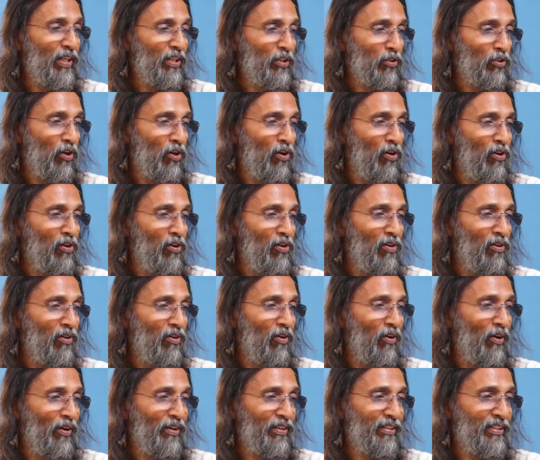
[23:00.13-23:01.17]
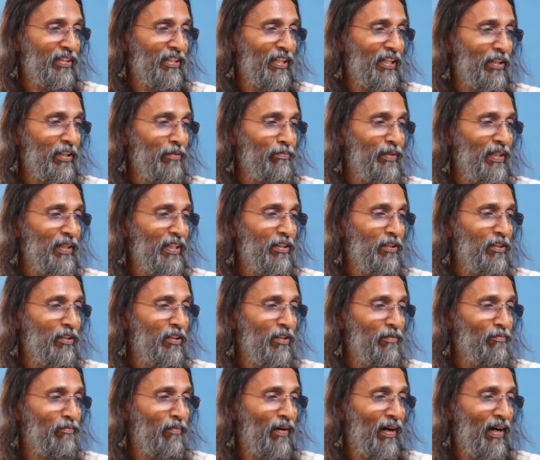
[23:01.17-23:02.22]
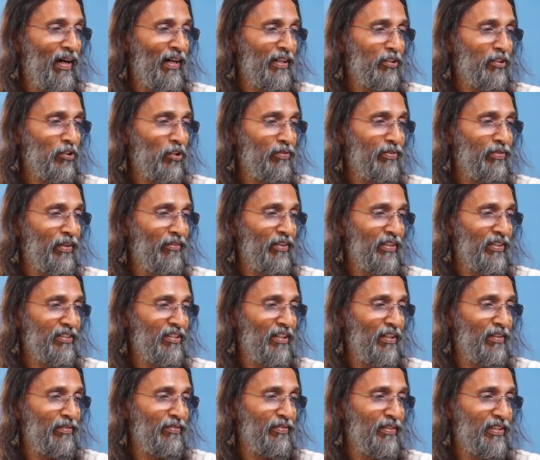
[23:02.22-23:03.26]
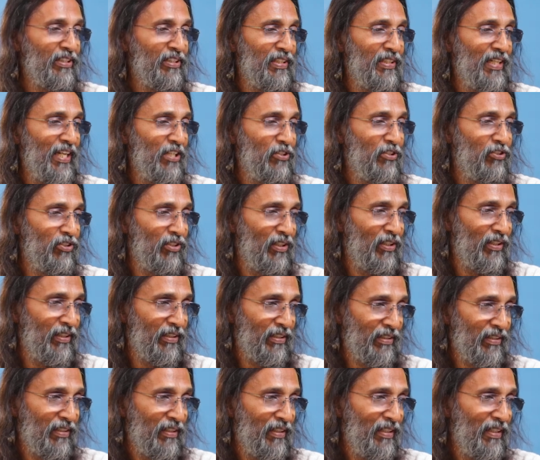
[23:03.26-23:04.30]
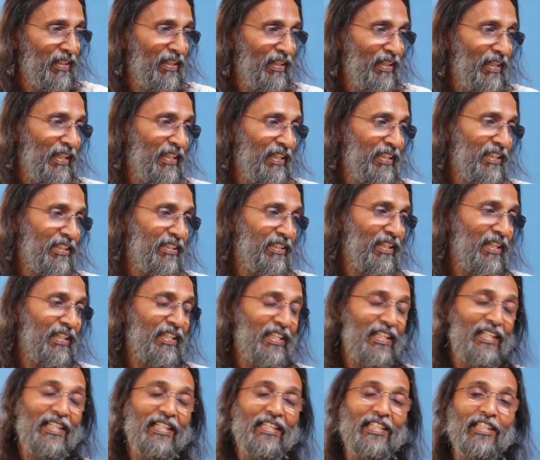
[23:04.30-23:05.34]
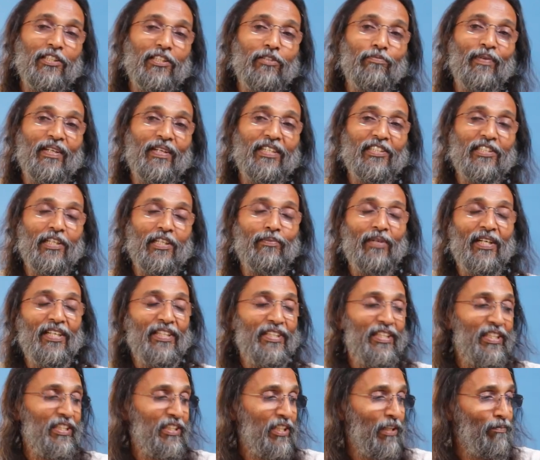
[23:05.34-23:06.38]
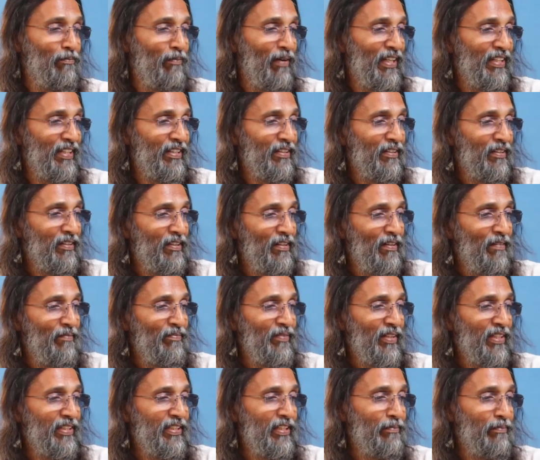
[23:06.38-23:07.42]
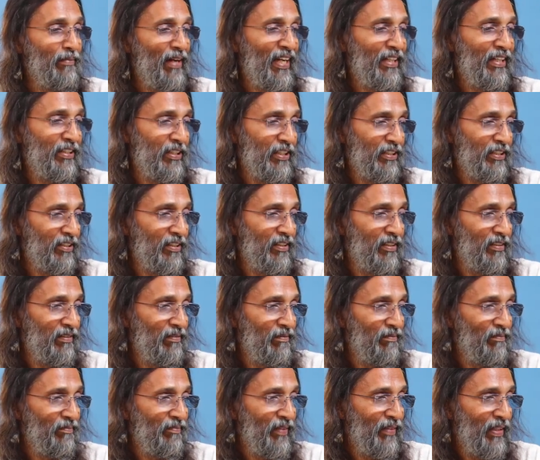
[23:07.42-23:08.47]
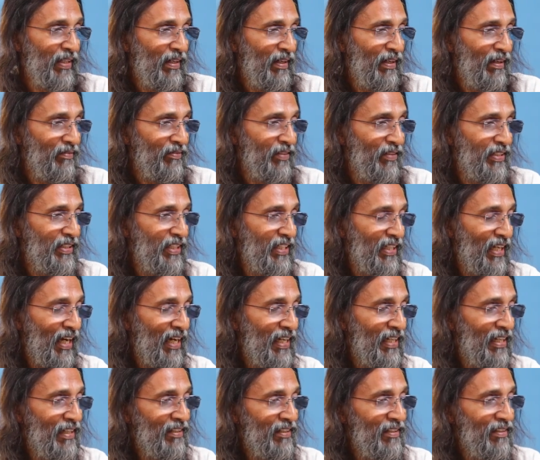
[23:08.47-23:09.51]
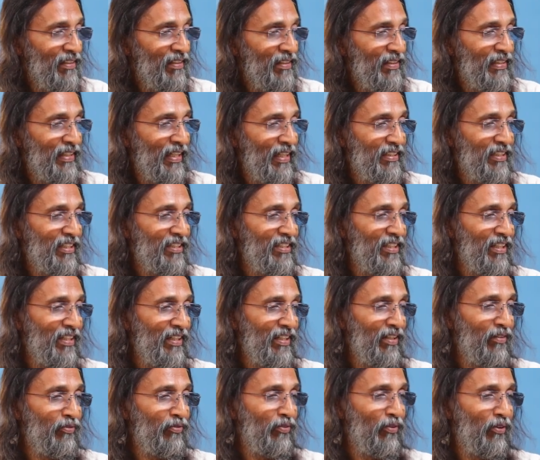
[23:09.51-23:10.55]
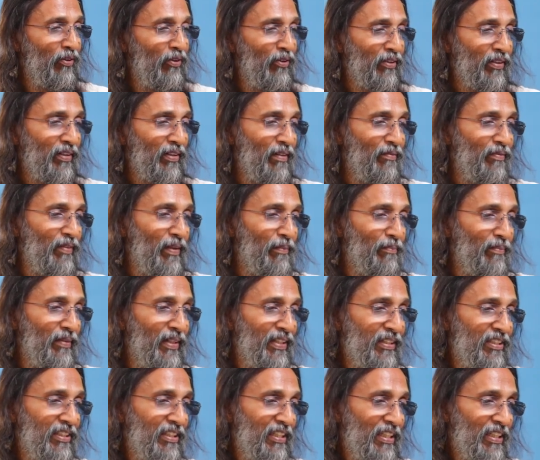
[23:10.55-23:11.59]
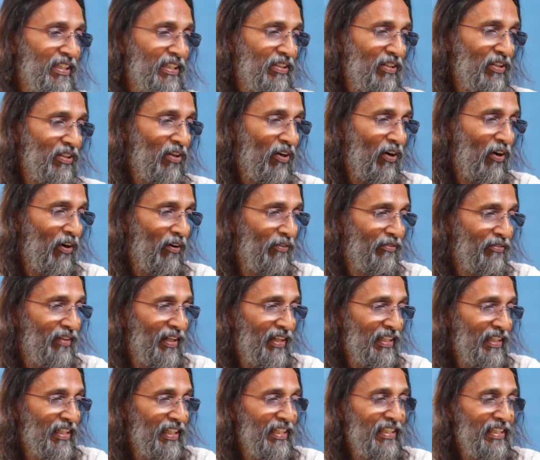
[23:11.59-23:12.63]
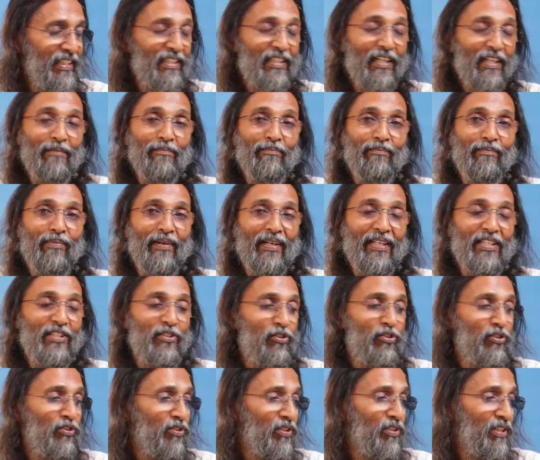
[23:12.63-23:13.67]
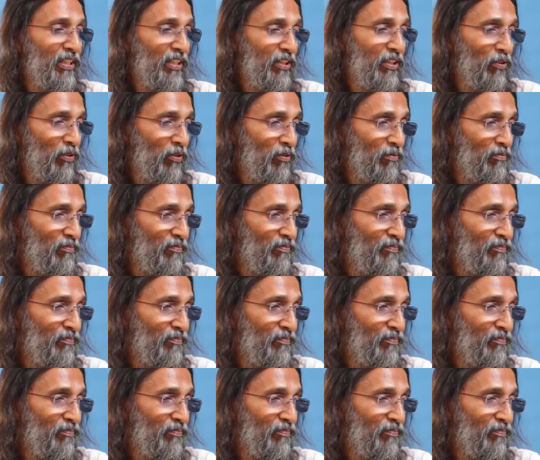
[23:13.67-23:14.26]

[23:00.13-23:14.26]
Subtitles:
a raw or turbid part of our surface nature. It is the indispensable discipline demanded, the denial necessary for the merging of the incomplete ego.